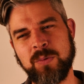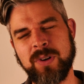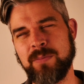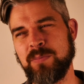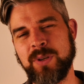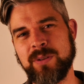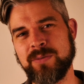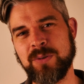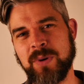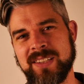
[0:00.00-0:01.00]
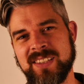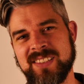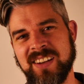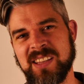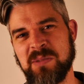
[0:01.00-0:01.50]
What a beautiful way to
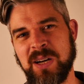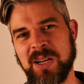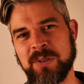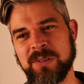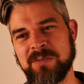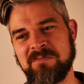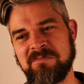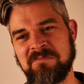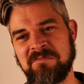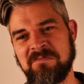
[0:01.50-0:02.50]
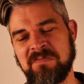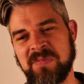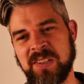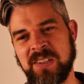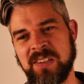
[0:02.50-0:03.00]
start the Bible.
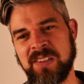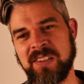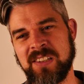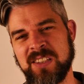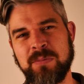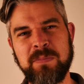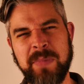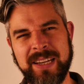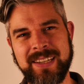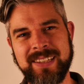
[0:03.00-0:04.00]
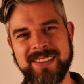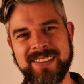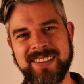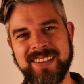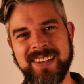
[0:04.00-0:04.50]
To be made
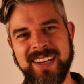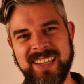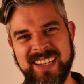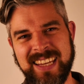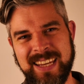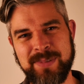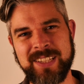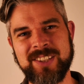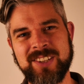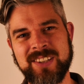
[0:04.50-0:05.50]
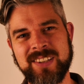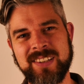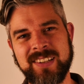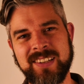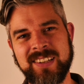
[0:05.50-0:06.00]
in the image,
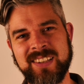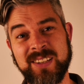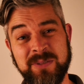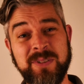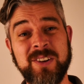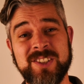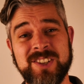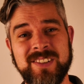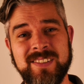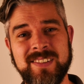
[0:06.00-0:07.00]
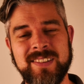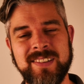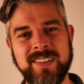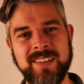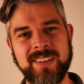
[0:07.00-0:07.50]
the function
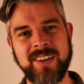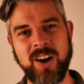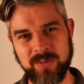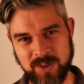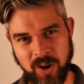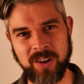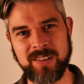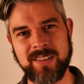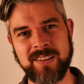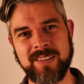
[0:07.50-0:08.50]
of God,